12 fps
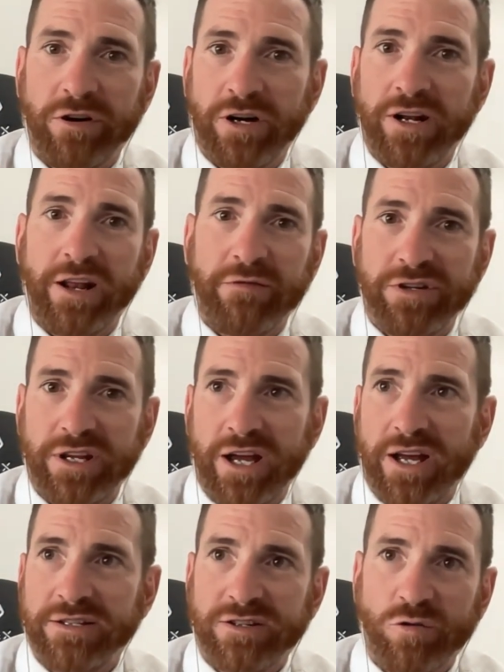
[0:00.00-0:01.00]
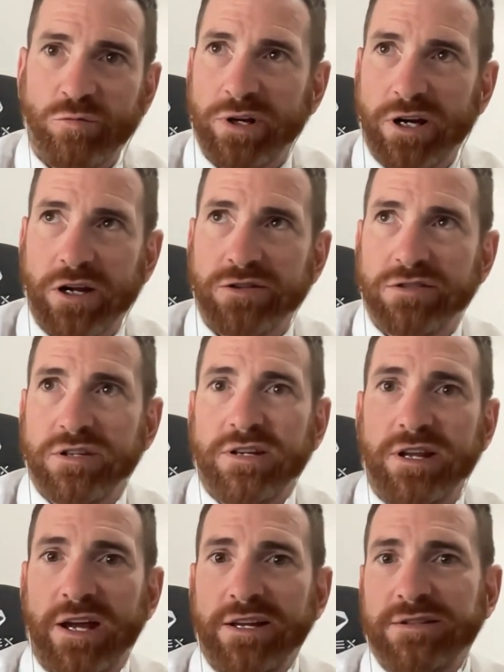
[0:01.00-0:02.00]
I didn't have a dad, so all my coaches are
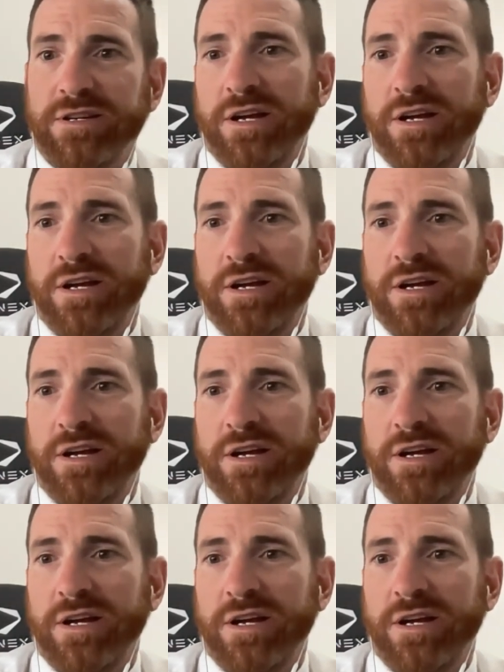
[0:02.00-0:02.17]
dads.